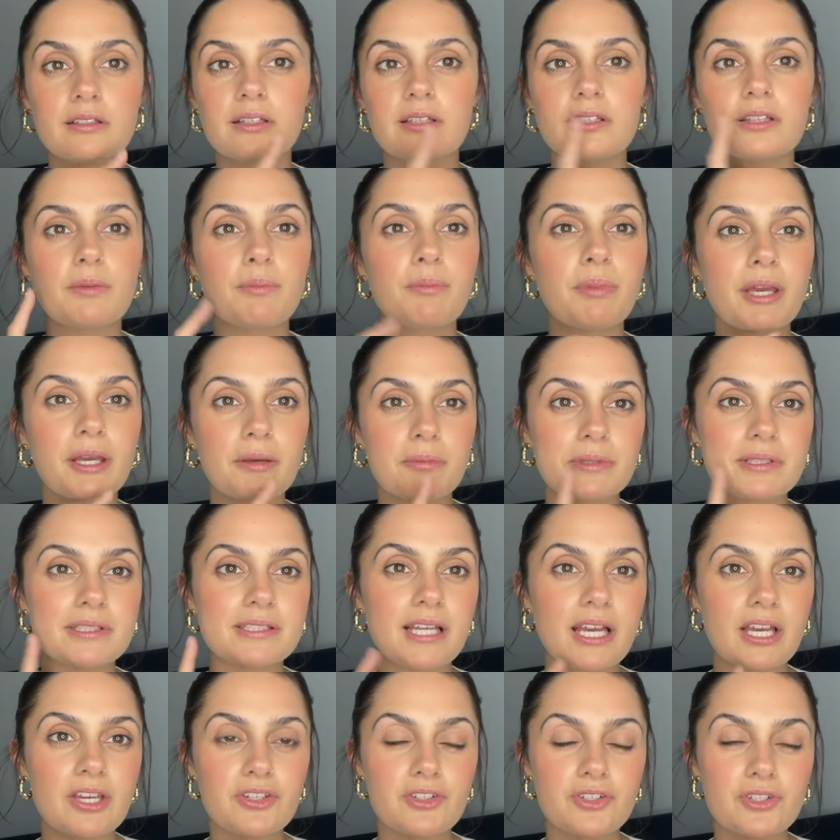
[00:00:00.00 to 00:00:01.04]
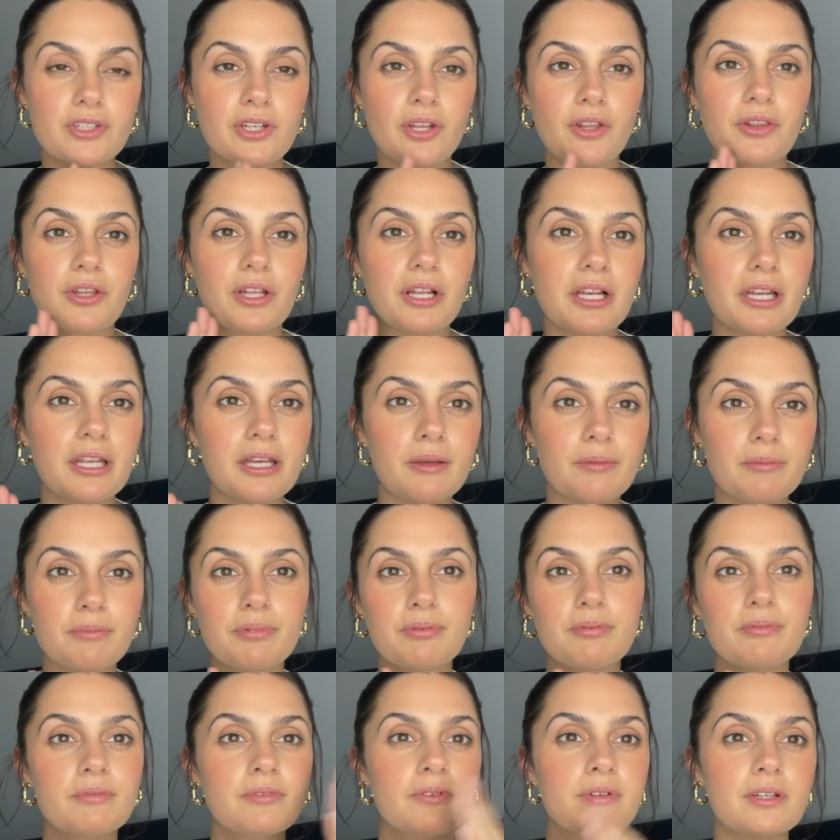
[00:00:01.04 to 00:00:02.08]
the pigmentation on the lip
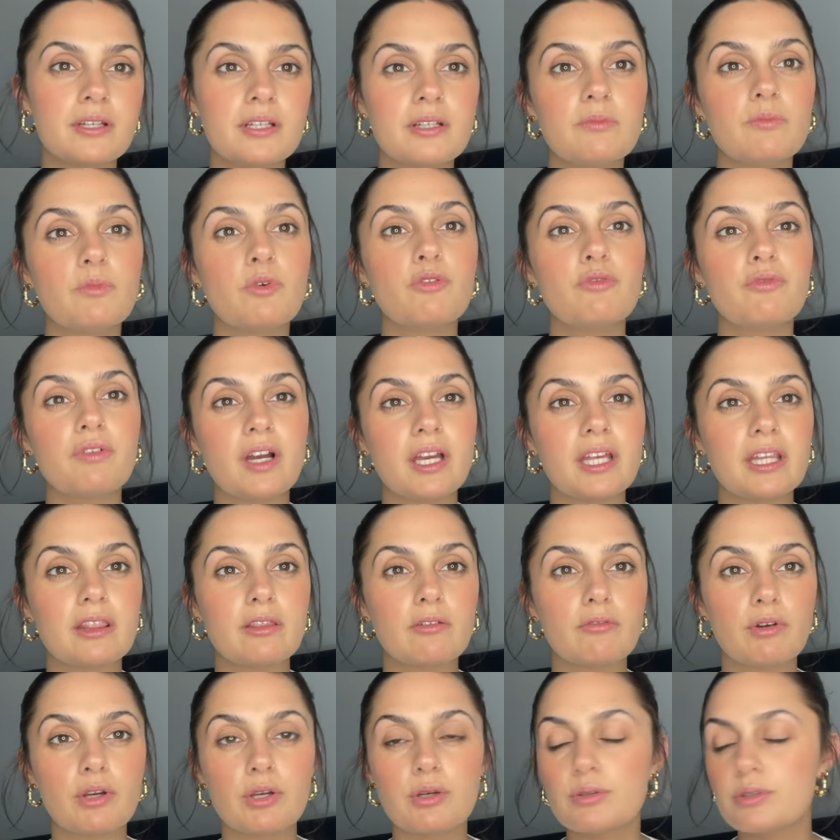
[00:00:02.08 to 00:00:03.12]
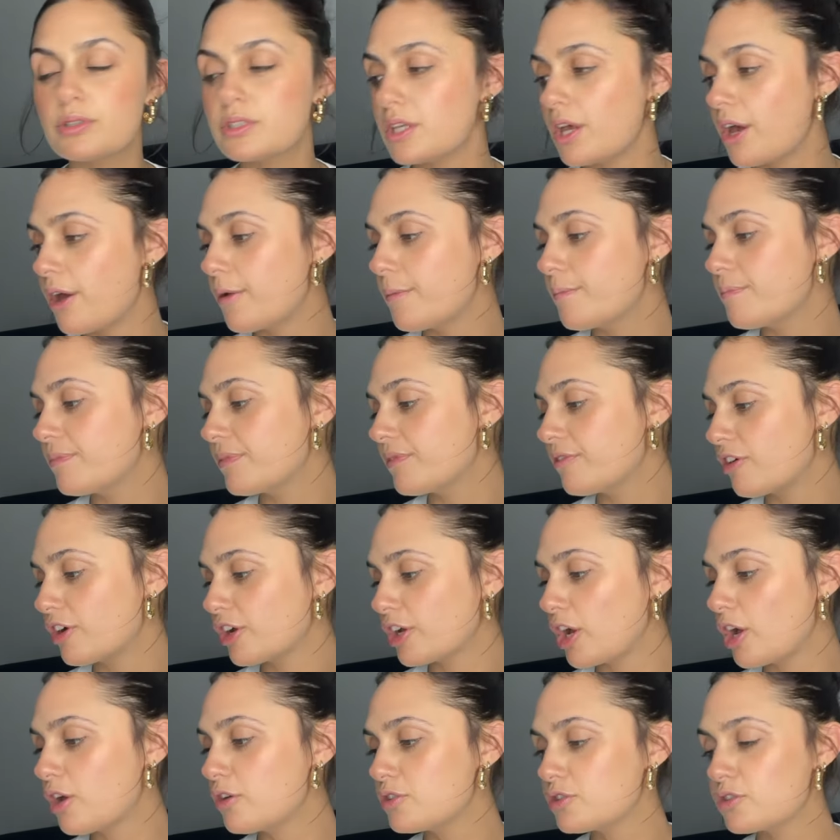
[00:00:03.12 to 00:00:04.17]
will fade through. So if I
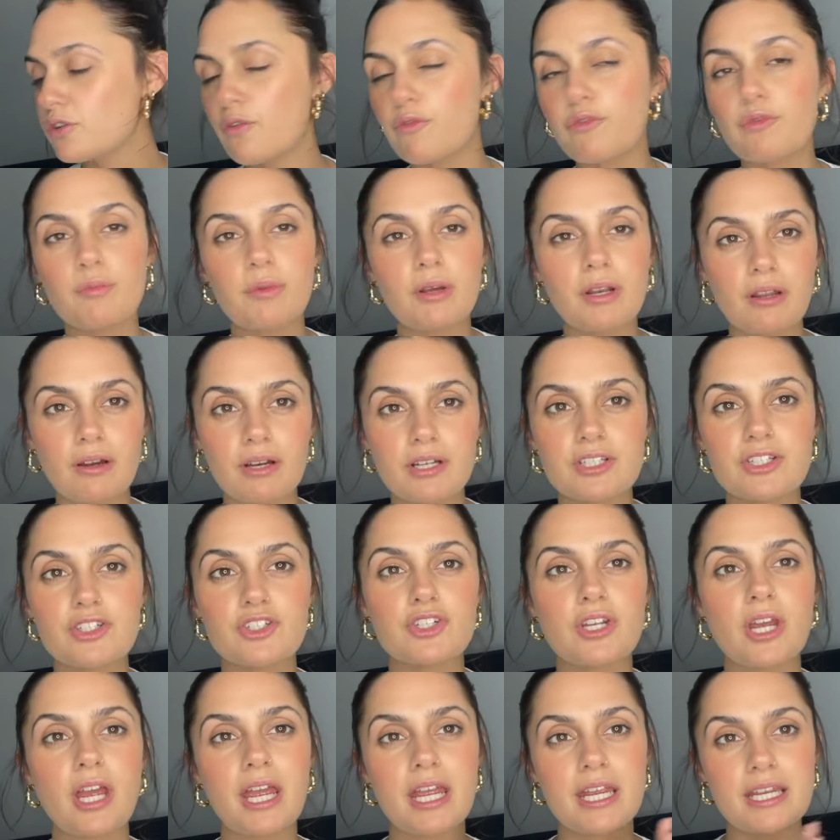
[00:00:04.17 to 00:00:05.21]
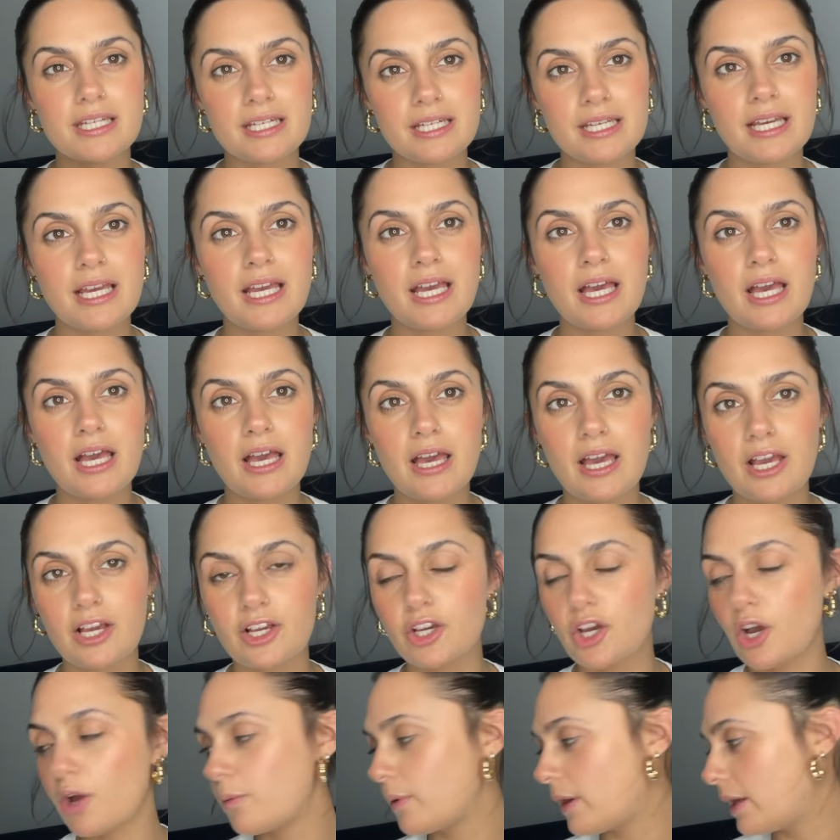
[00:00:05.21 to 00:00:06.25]
go start from a lighter shade and
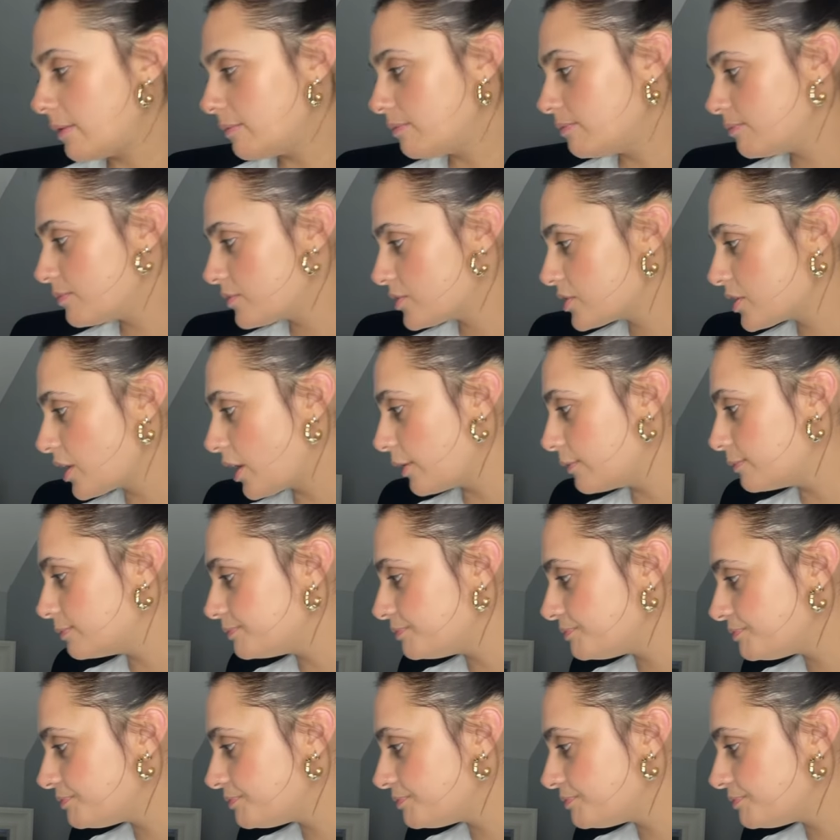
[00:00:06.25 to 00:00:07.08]
go in. So